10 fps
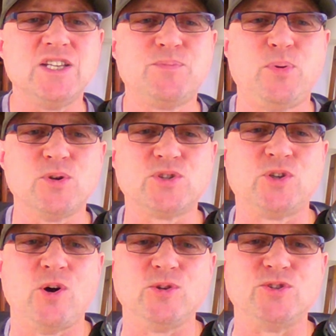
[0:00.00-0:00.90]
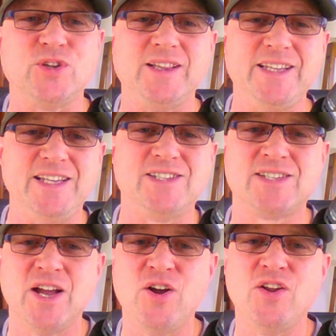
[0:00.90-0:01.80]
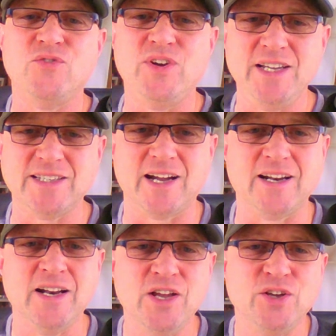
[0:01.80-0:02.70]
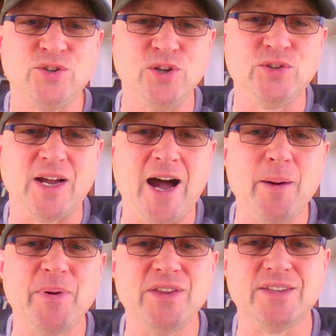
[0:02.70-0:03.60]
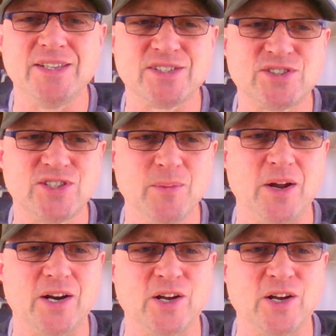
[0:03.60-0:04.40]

Ange Postecoglou to Leeds radar could happen this summer,